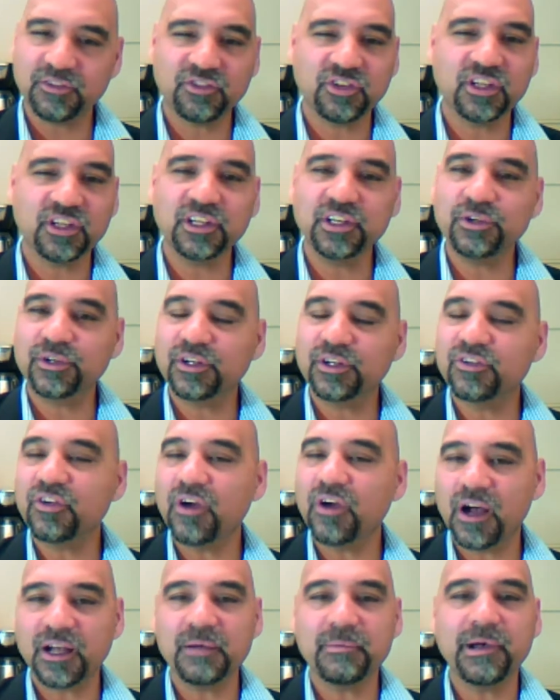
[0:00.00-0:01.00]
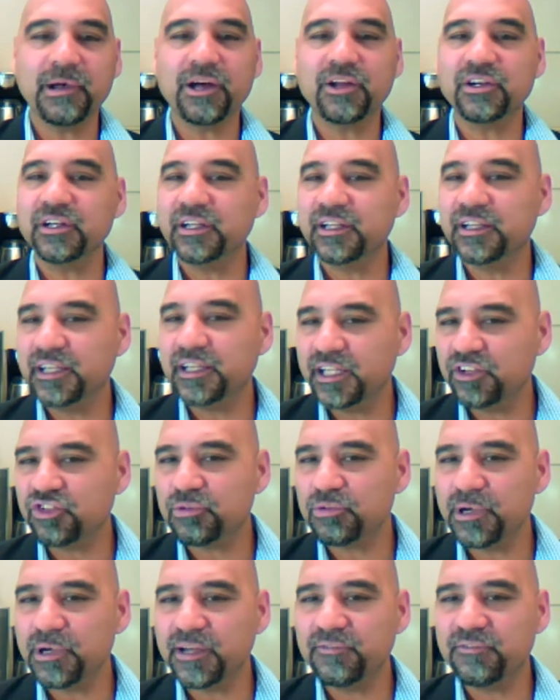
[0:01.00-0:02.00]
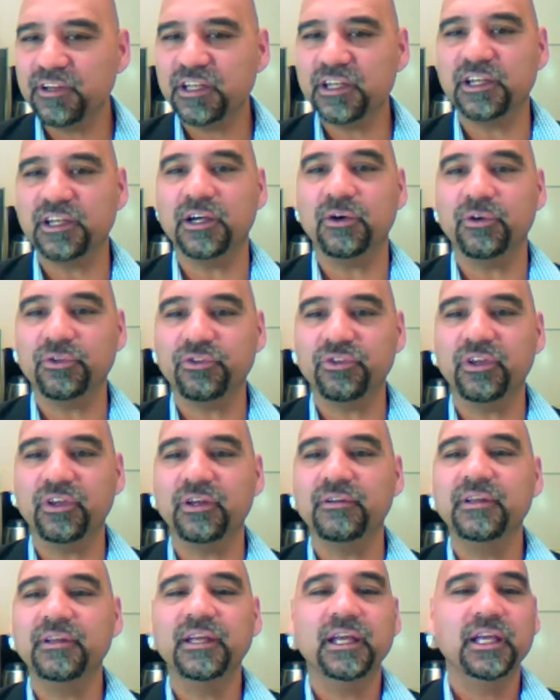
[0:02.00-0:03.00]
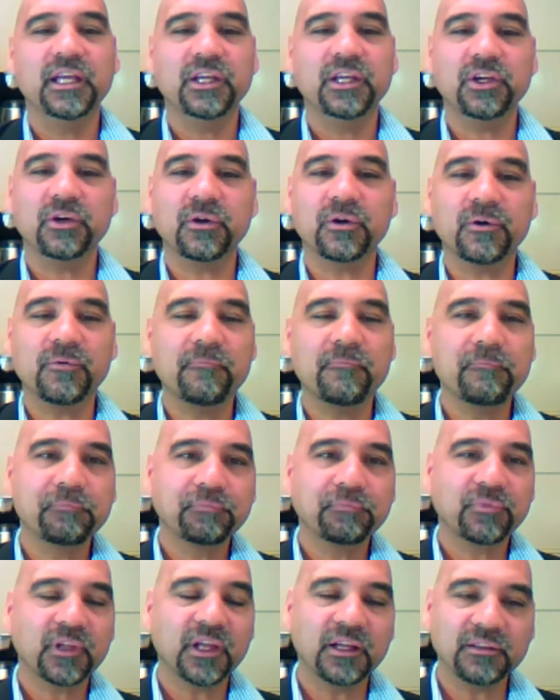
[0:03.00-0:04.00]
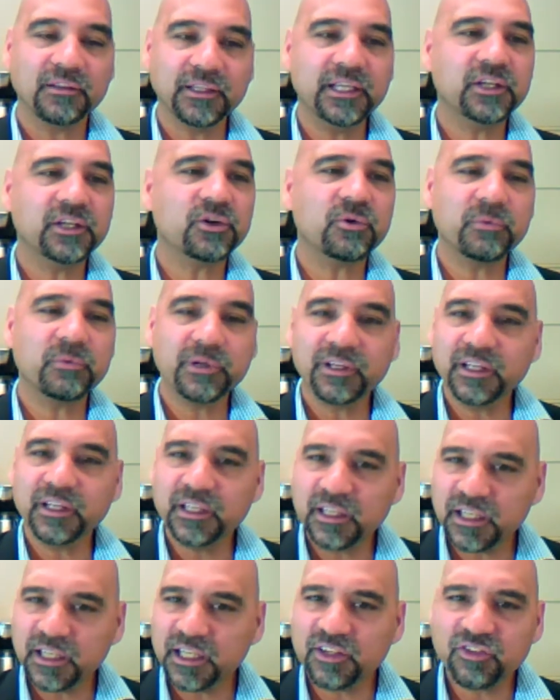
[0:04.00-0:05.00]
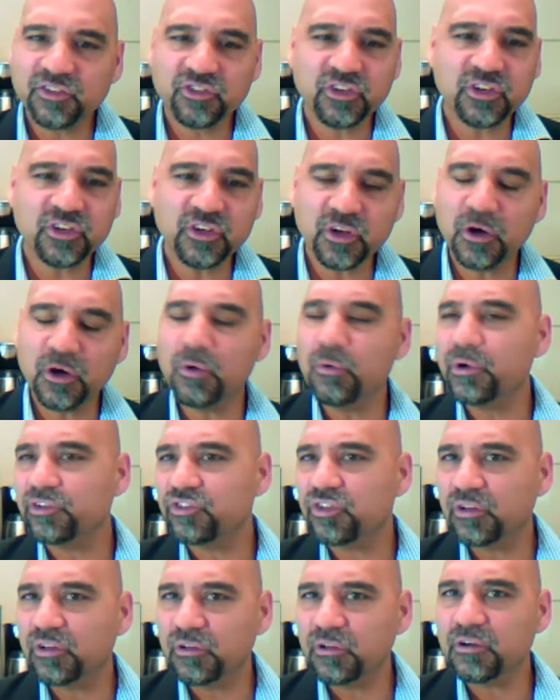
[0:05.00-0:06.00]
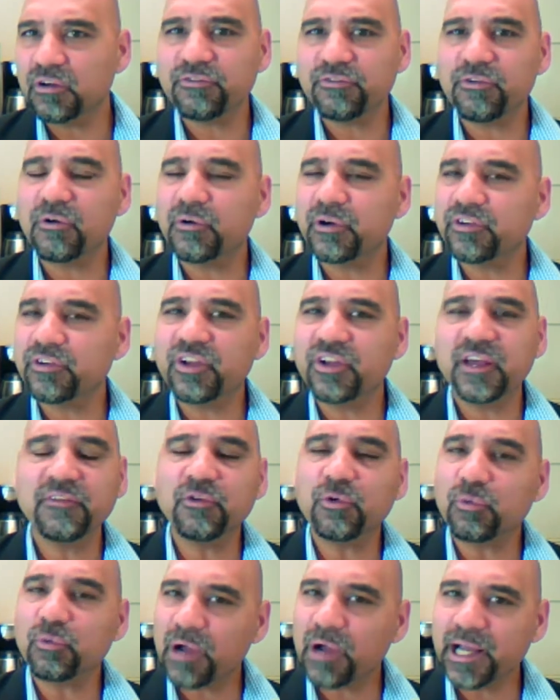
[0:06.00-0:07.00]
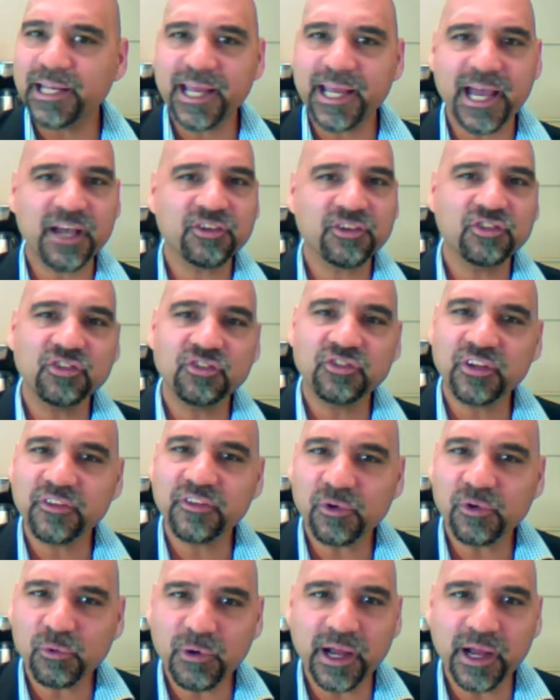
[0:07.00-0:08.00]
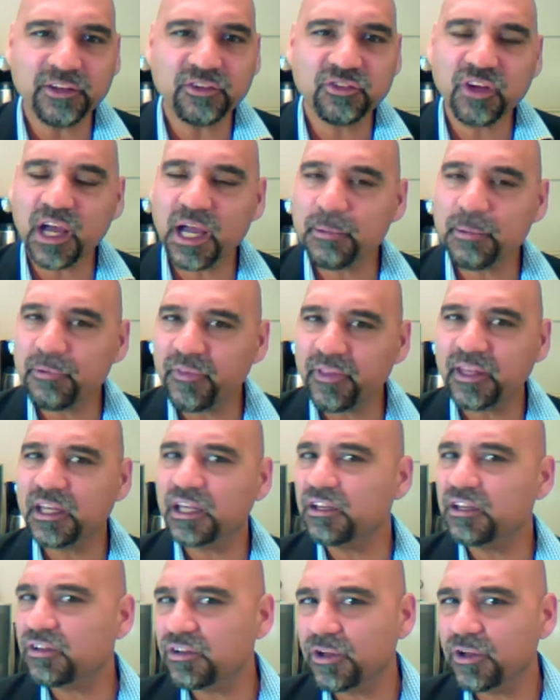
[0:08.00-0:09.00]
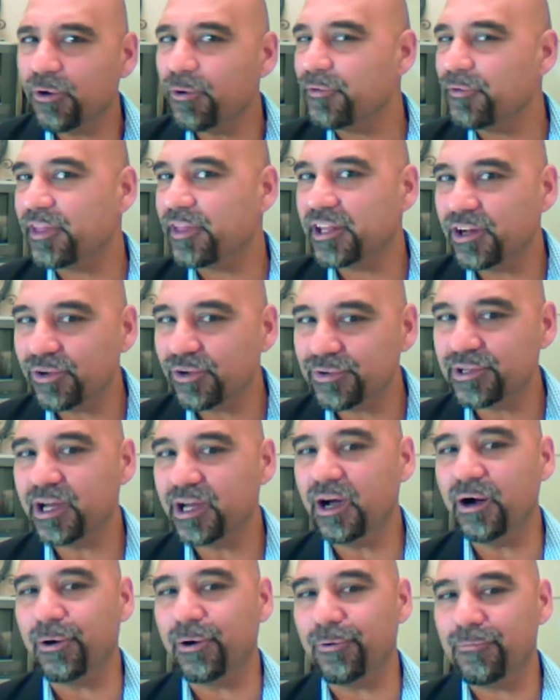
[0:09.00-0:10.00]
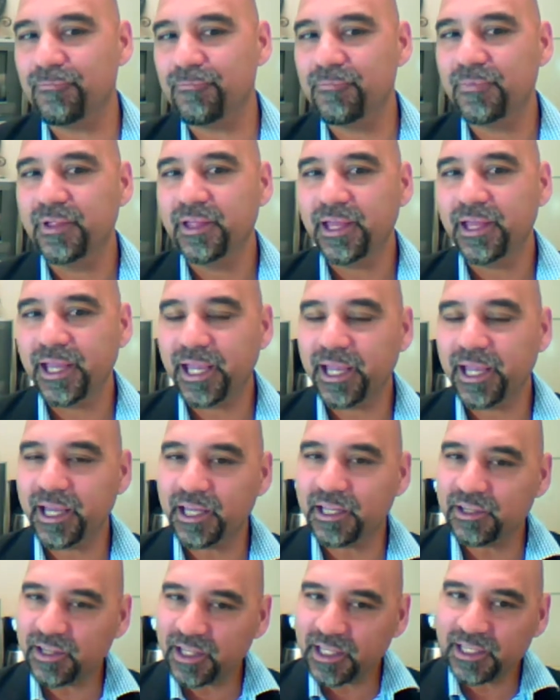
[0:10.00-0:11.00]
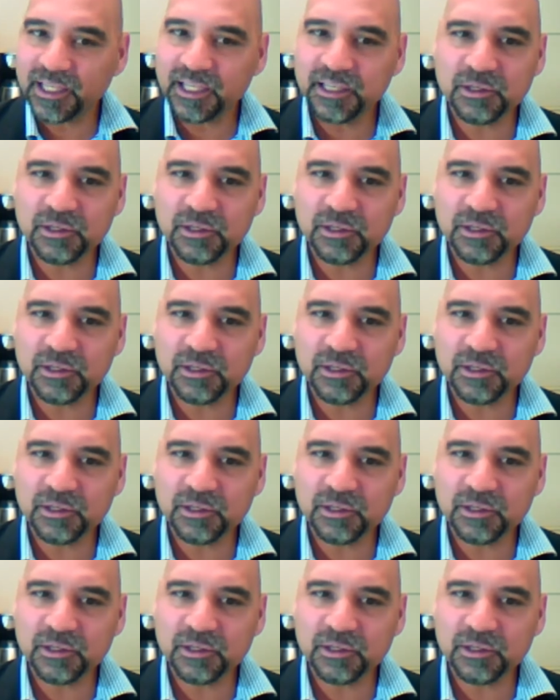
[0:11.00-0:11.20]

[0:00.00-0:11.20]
Uh, I continue to talk about it in each of my videos. Uh, your a leader really needs to know what to look for and take the right actions at the right time, and they need to know what they don't know,